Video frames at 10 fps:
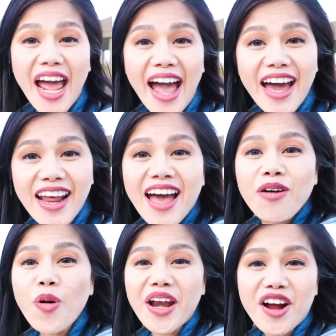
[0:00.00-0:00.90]
Chad
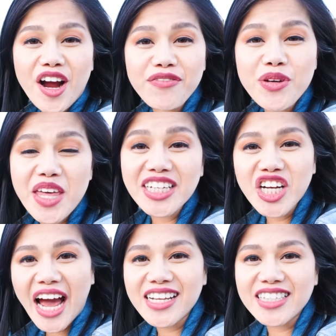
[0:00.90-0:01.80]
winner if you think
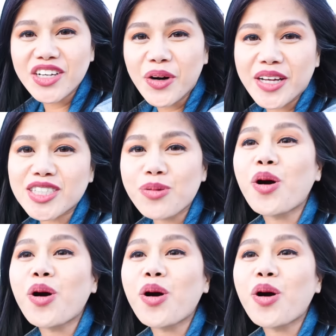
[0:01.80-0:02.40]
Chad is going to